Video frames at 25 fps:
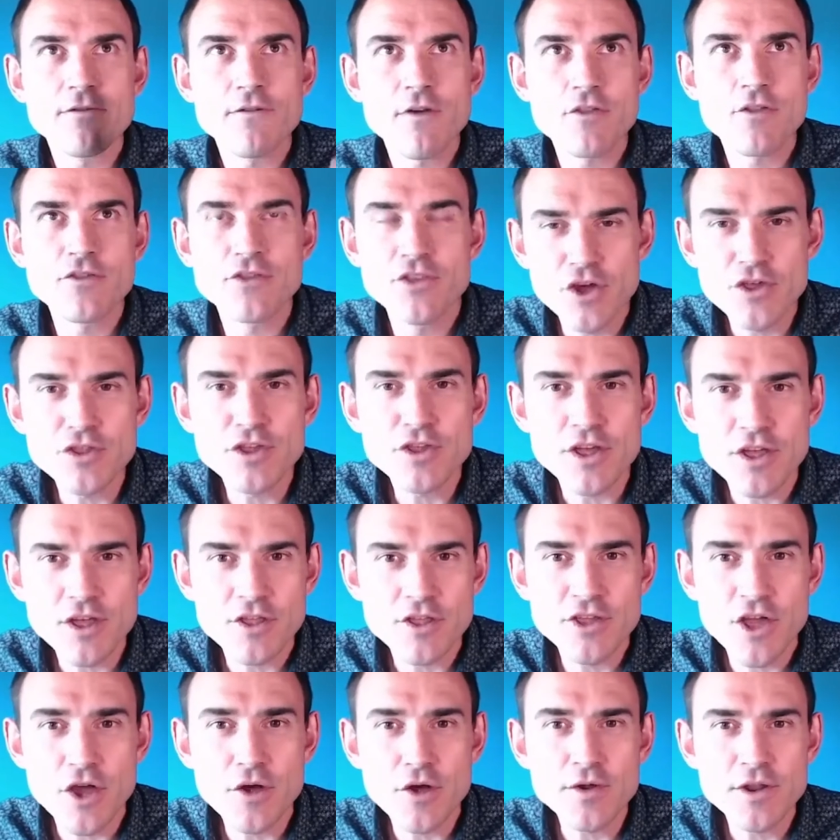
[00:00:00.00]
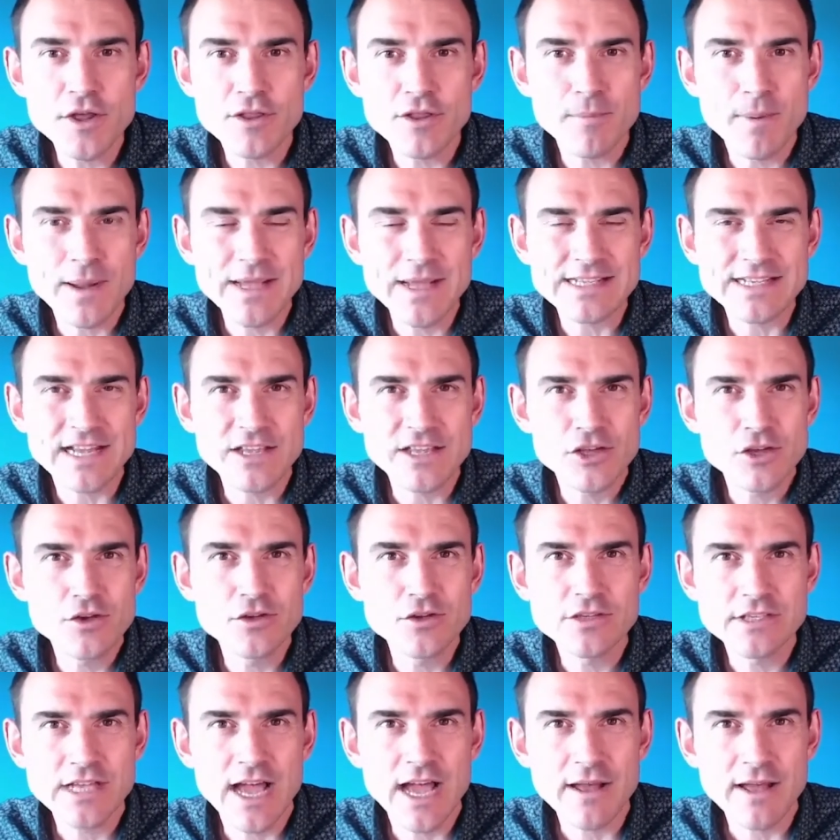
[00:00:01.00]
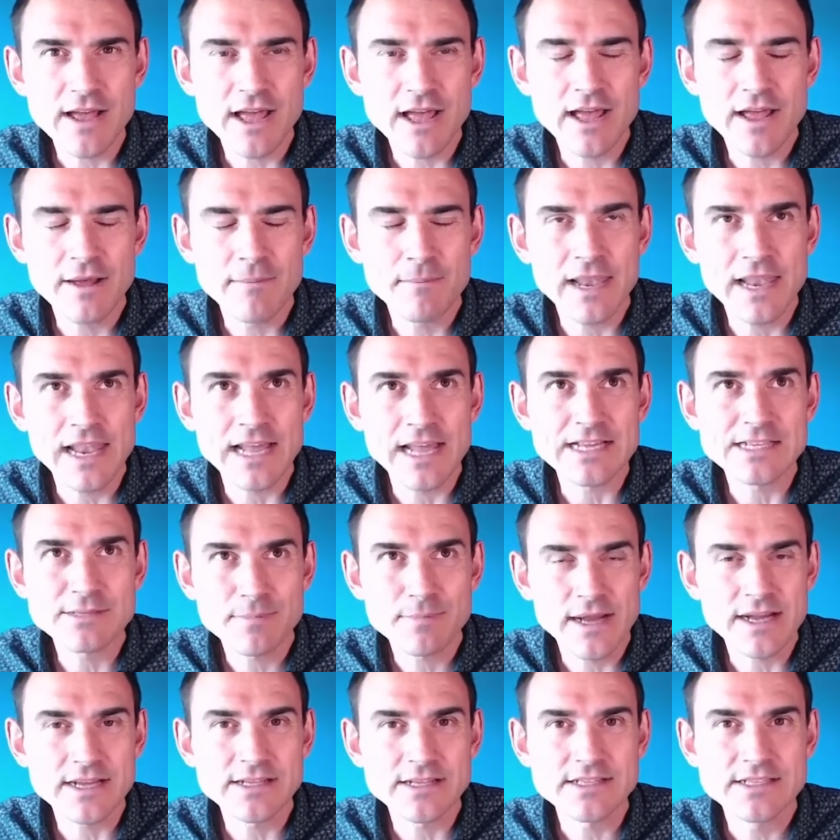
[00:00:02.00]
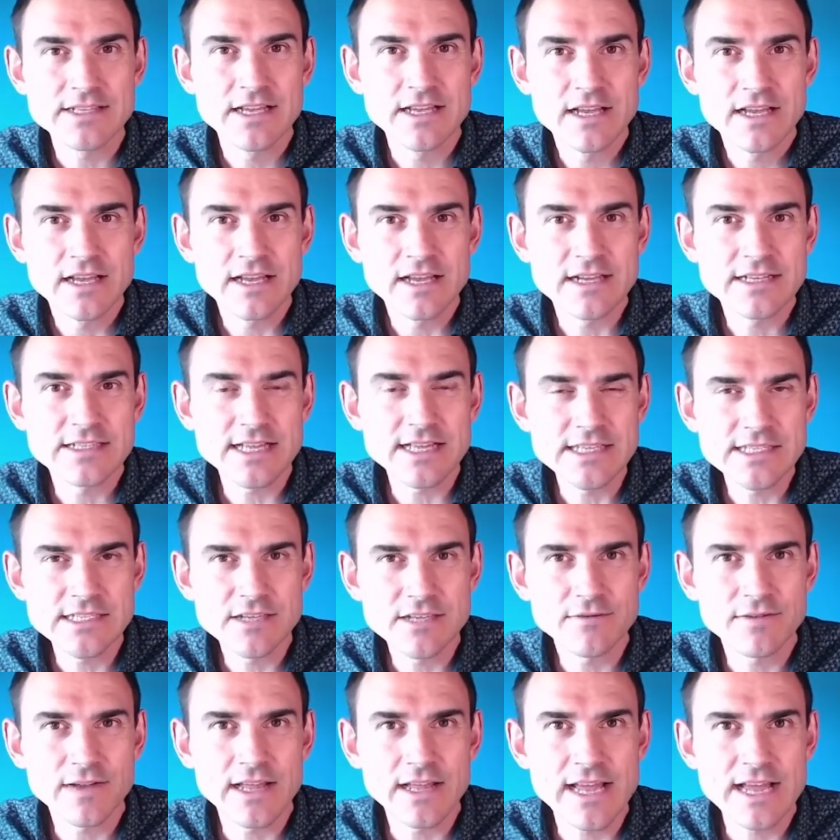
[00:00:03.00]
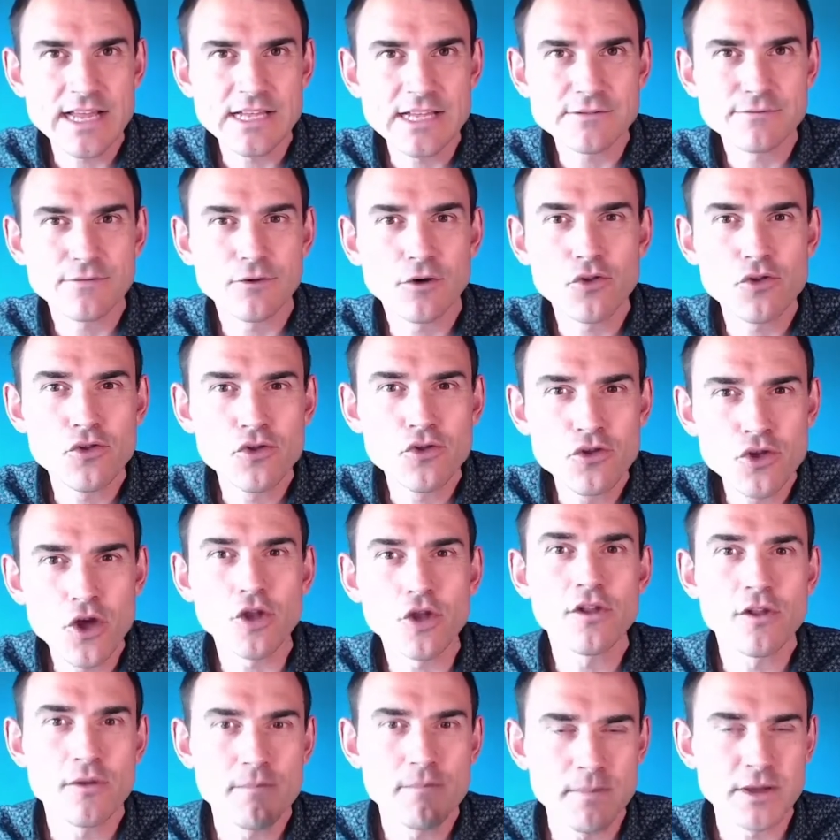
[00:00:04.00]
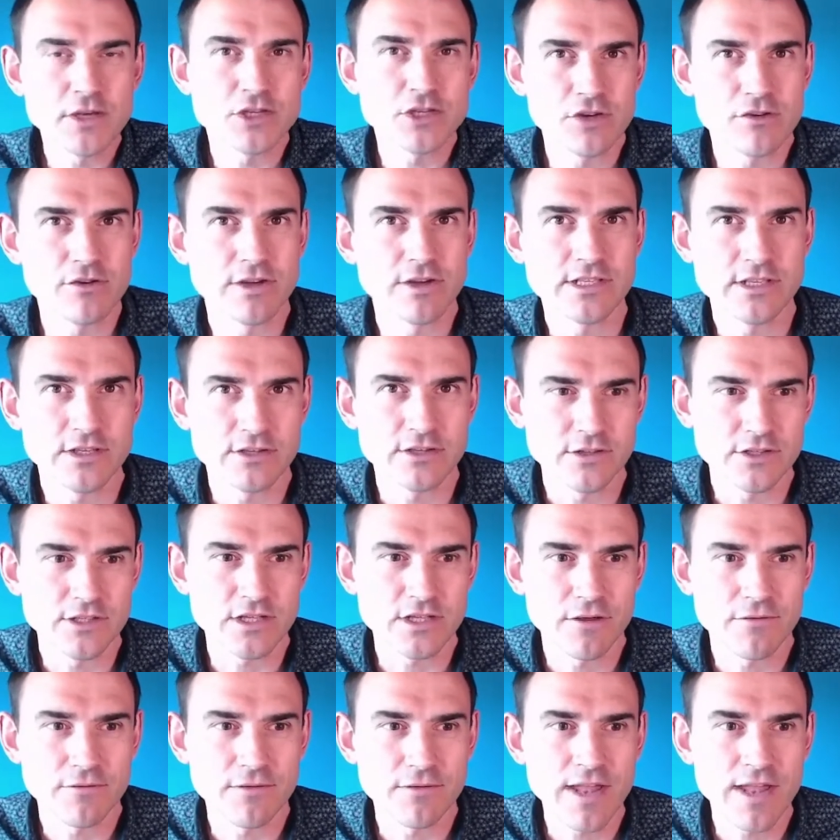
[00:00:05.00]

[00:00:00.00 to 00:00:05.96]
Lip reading: the only other place I use LastPass extensively is for non-mission critical stuff.